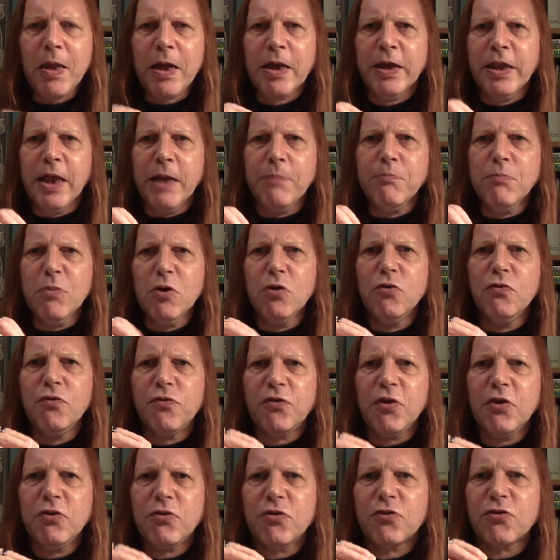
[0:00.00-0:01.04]
and then
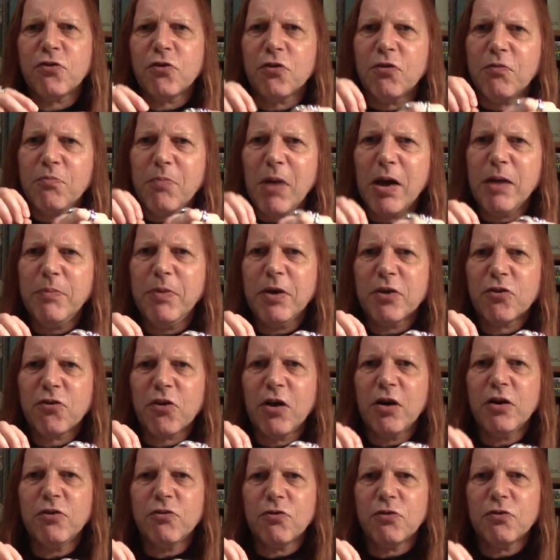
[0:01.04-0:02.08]
moves into sort of maybe a
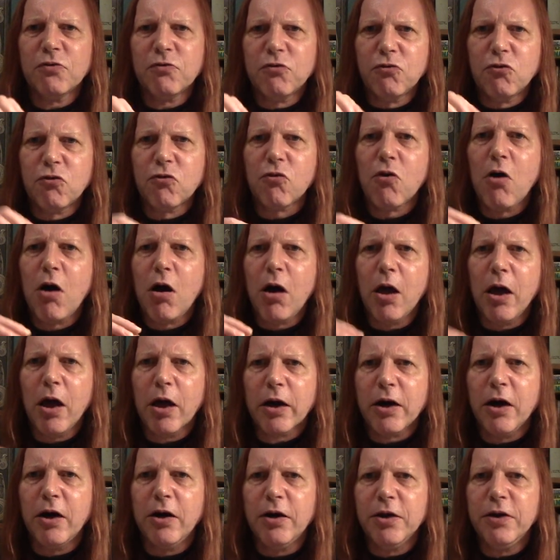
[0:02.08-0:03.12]
slightly sort of
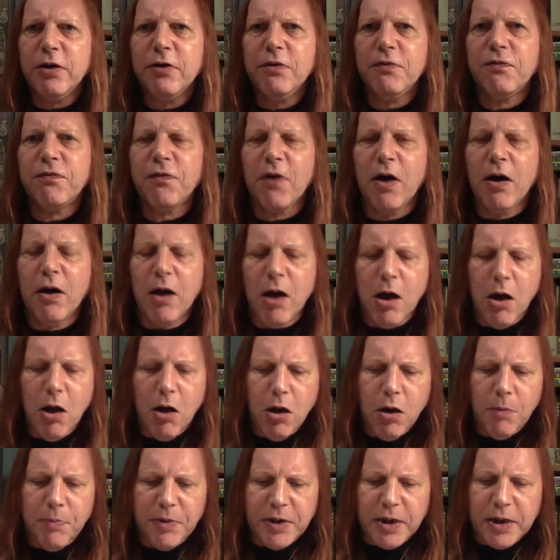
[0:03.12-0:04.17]
drier kind of uh,
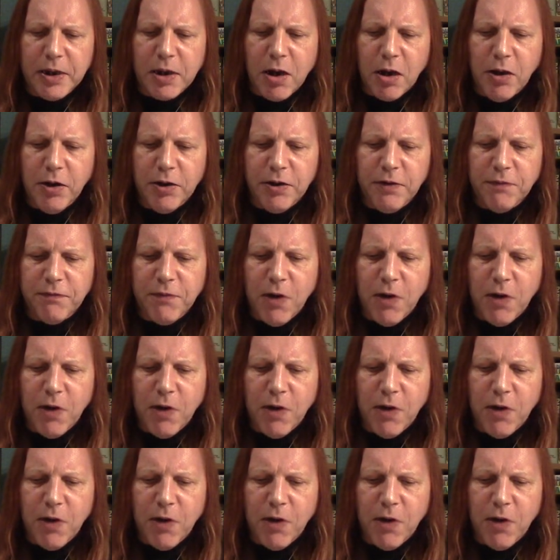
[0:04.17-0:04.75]
herbally kind of